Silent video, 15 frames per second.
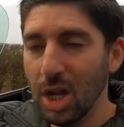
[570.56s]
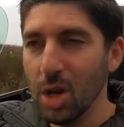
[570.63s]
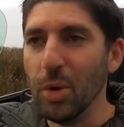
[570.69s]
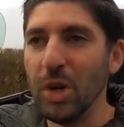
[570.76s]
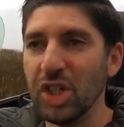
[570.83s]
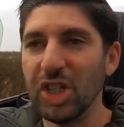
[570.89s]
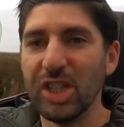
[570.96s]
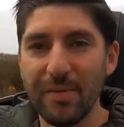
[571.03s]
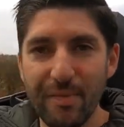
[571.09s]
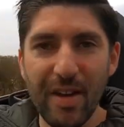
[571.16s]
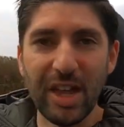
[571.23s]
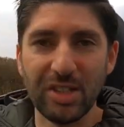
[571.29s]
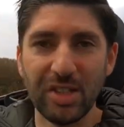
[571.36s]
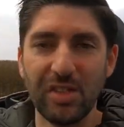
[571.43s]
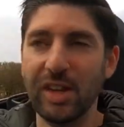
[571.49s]
which is
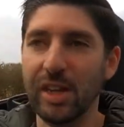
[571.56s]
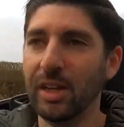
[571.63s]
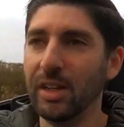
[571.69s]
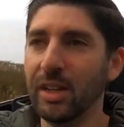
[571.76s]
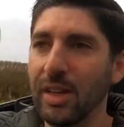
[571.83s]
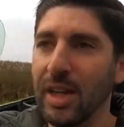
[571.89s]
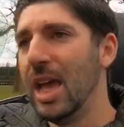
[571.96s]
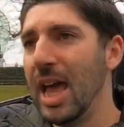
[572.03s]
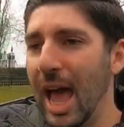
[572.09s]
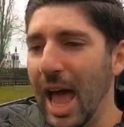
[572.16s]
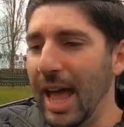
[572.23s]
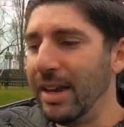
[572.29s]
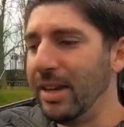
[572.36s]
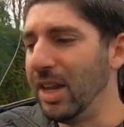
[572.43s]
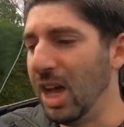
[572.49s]
investing.
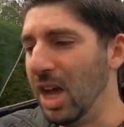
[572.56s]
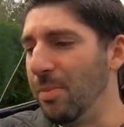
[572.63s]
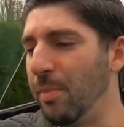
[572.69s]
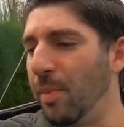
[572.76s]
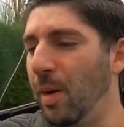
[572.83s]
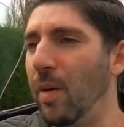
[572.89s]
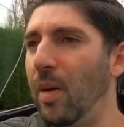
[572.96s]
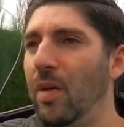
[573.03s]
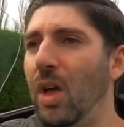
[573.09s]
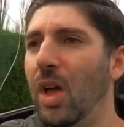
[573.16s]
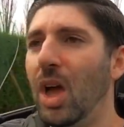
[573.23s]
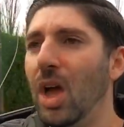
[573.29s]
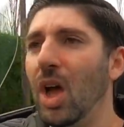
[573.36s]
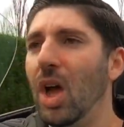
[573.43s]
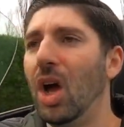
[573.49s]
And
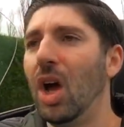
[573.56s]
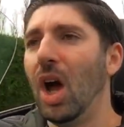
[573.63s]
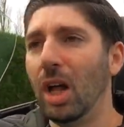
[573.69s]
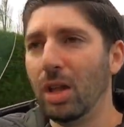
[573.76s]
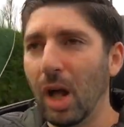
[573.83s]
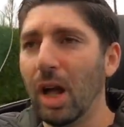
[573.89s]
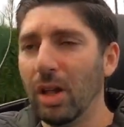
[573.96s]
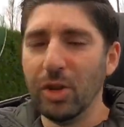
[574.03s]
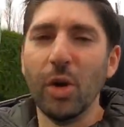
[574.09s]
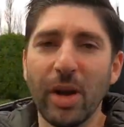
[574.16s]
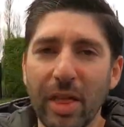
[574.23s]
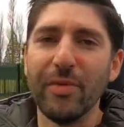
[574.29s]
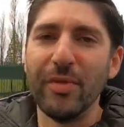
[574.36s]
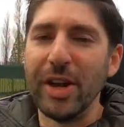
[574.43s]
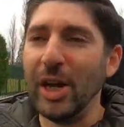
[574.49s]
I'll do
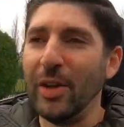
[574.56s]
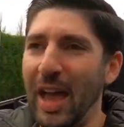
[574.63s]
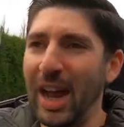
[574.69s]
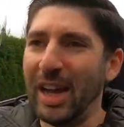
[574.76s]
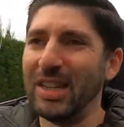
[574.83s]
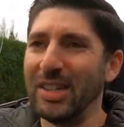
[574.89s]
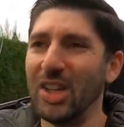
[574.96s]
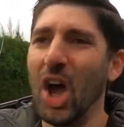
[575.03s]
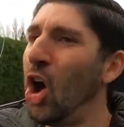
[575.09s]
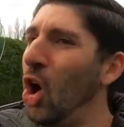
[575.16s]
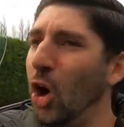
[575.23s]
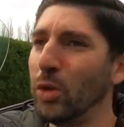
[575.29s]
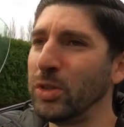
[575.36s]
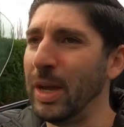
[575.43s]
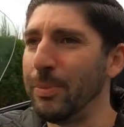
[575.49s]
another video on that, because that's a
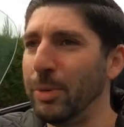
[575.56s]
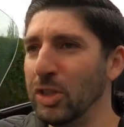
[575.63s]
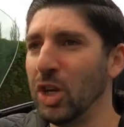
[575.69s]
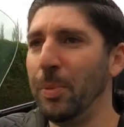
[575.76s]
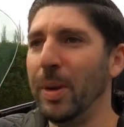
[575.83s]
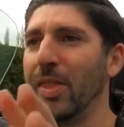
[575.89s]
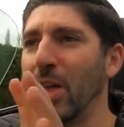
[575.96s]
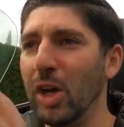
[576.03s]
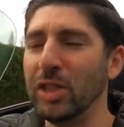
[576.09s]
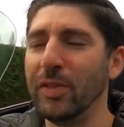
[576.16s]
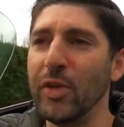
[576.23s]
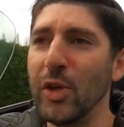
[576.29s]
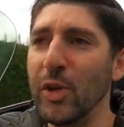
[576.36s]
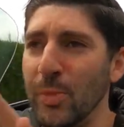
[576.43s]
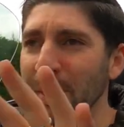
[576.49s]
whole separate topic. Those of
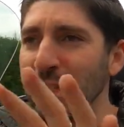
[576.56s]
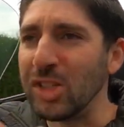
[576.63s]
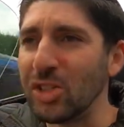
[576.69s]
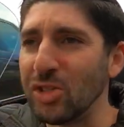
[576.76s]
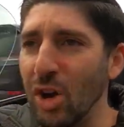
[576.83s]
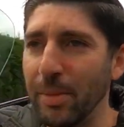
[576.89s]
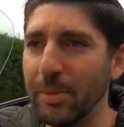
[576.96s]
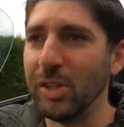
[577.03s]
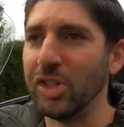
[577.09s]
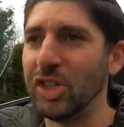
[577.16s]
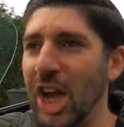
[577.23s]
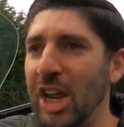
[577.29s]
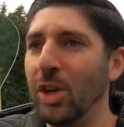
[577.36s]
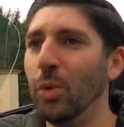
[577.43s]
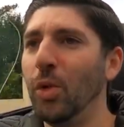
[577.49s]
you who've been subscribed to the
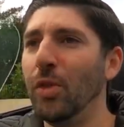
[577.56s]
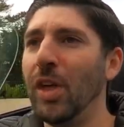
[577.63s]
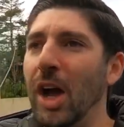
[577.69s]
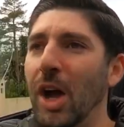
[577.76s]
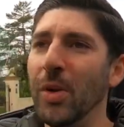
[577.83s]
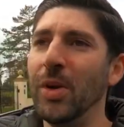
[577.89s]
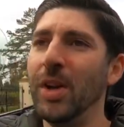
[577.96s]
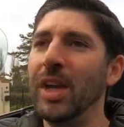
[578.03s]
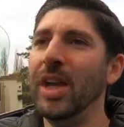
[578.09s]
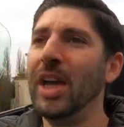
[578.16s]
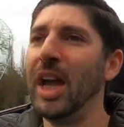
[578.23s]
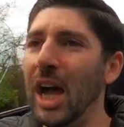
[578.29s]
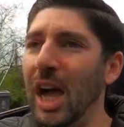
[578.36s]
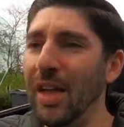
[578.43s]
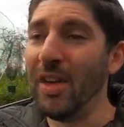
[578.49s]
channel will know
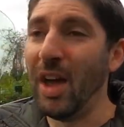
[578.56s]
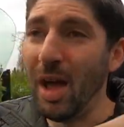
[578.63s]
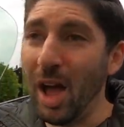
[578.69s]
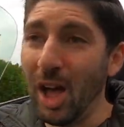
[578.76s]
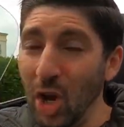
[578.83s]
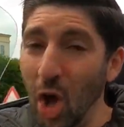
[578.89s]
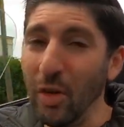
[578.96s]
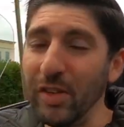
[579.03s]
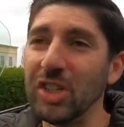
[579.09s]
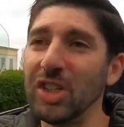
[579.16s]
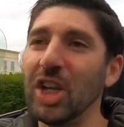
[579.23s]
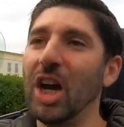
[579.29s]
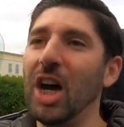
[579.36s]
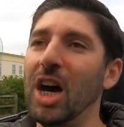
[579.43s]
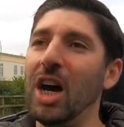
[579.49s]
that a lot of this
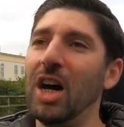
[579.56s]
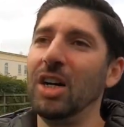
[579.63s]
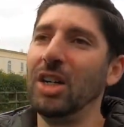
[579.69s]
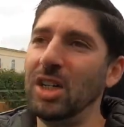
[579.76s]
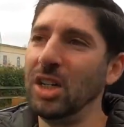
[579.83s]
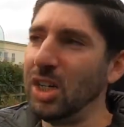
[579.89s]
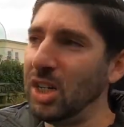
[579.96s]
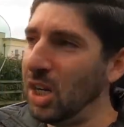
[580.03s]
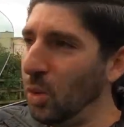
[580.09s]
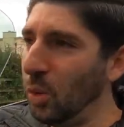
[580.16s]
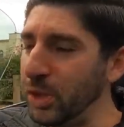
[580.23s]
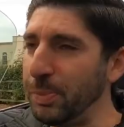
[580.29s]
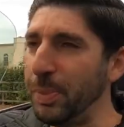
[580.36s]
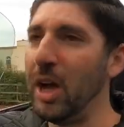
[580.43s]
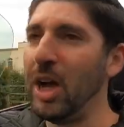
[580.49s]
car
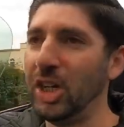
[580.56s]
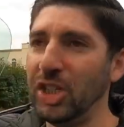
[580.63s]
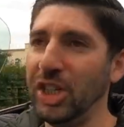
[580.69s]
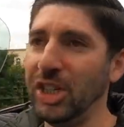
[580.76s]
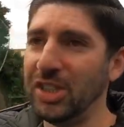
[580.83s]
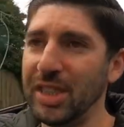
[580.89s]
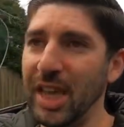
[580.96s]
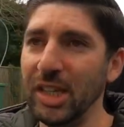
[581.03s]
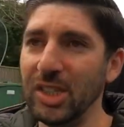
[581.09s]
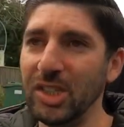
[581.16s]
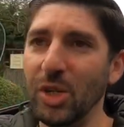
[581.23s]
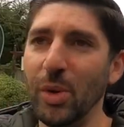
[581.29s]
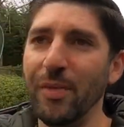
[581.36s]
was purchased thanks to